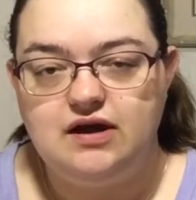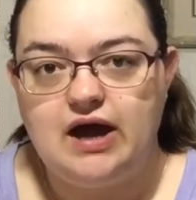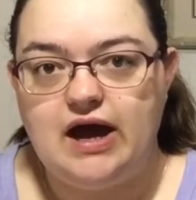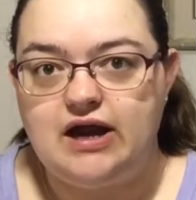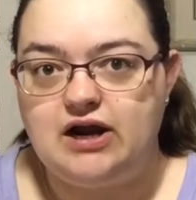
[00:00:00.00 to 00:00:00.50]

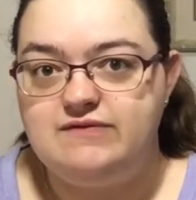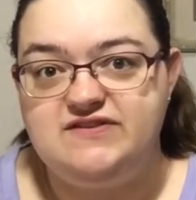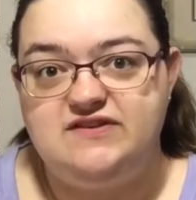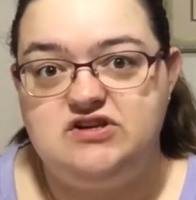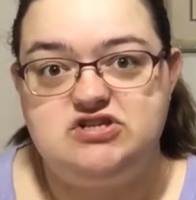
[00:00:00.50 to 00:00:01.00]
And I've
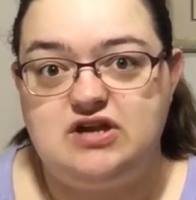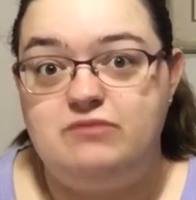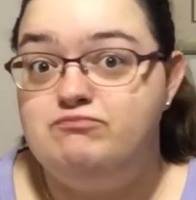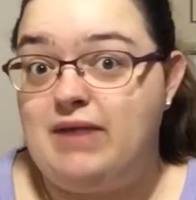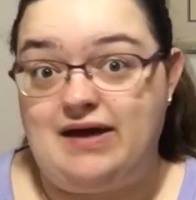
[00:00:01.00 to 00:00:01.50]
stitched a
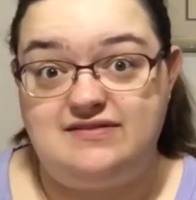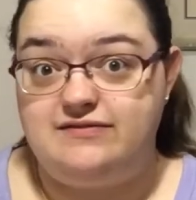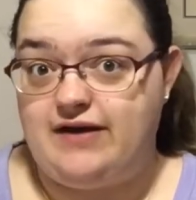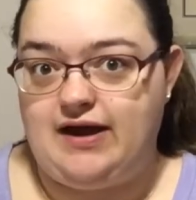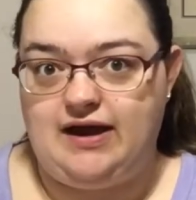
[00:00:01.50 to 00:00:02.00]
massive
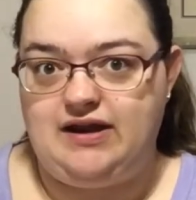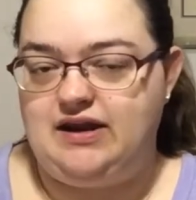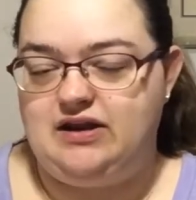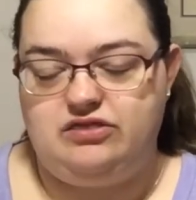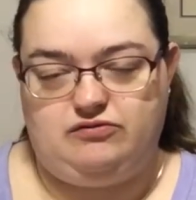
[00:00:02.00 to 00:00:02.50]
haid in
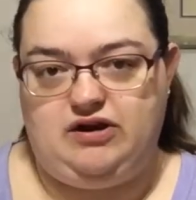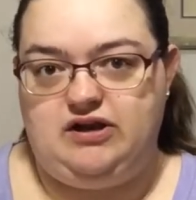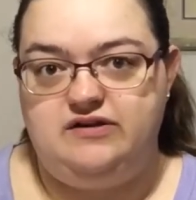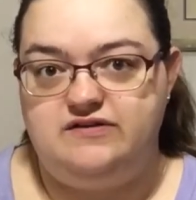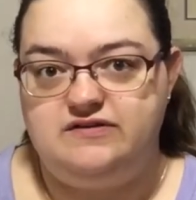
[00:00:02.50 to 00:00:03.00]
3
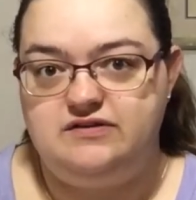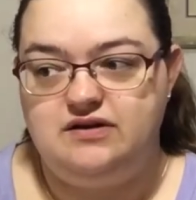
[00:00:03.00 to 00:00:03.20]
years.